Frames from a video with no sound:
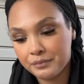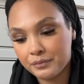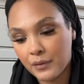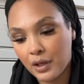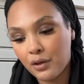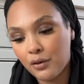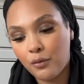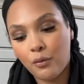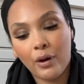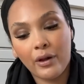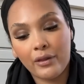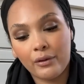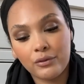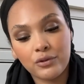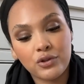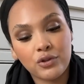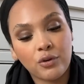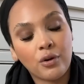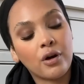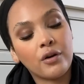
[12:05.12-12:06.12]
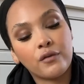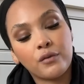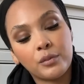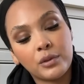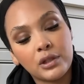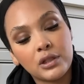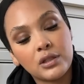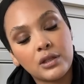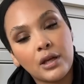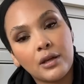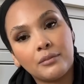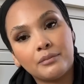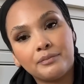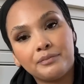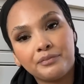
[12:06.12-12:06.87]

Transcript: I don't know why that was so hard for me to say.